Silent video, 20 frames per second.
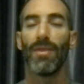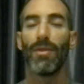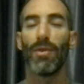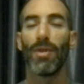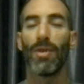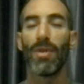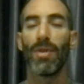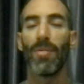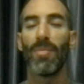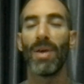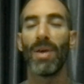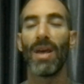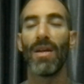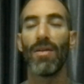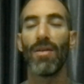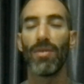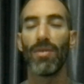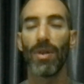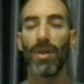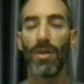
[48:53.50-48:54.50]
for the
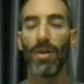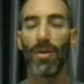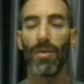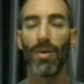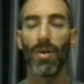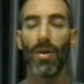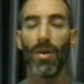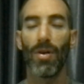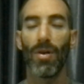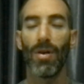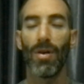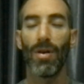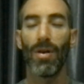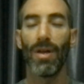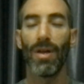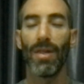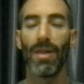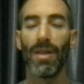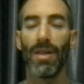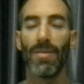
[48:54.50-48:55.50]
benefit of all,
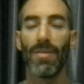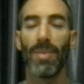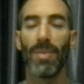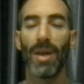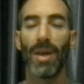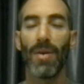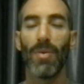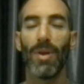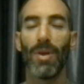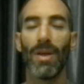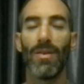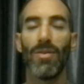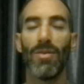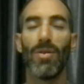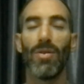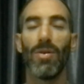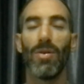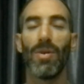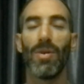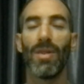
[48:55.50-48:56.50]
and that may we
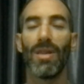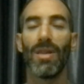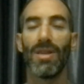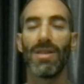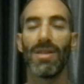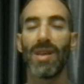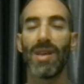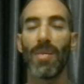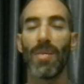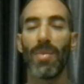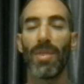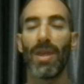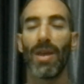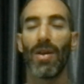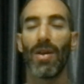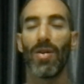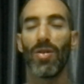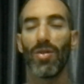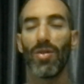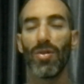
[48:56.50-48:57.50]
do with this
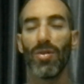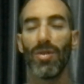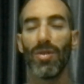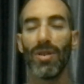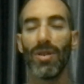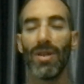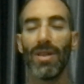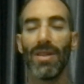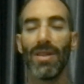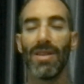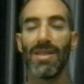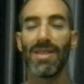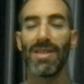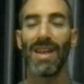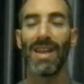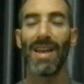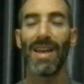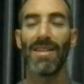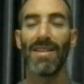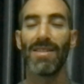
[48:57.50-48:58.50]
something good in this
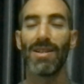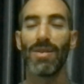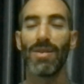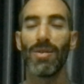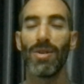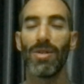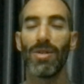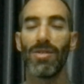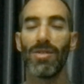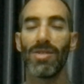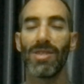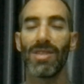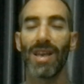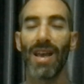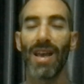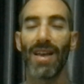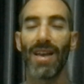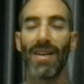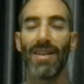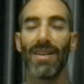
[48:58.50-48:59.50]
next lunar
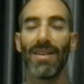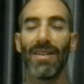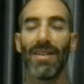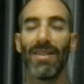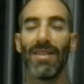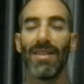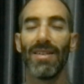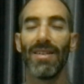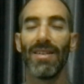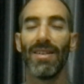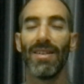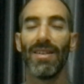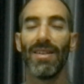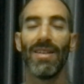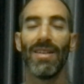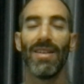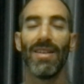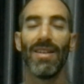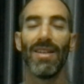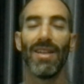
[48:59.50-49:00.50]
cycle,
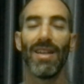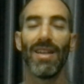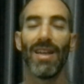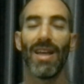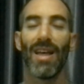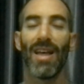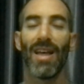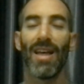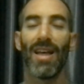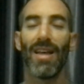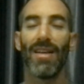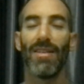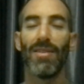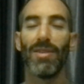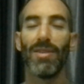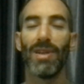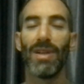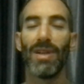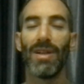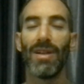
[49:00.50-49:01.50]

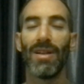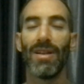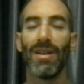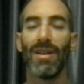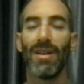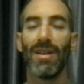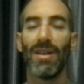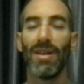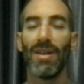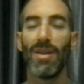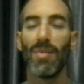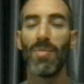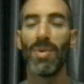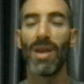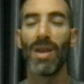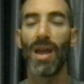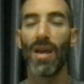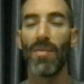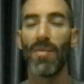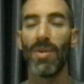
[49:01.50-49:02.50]
and we'll
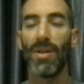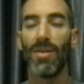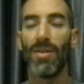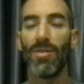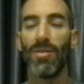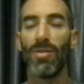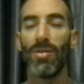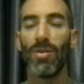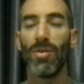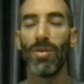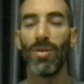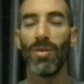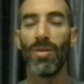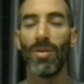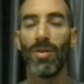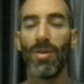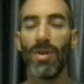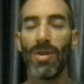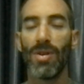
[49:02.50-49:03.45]
be able to